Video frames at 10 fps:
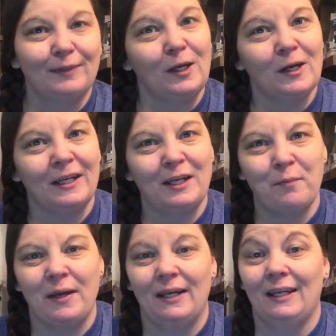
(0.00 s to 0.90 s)
Alright,
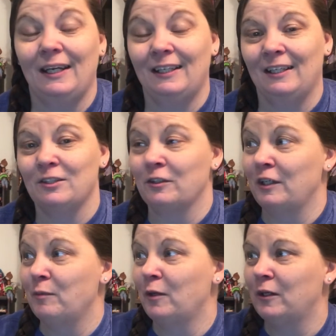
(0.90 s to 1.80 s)
I'm back. I had to answer an
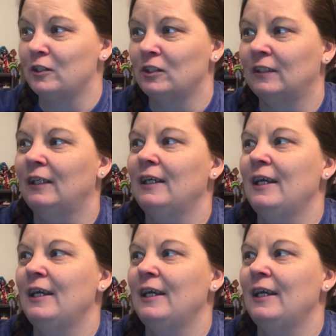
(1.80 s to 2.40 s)
eBay question.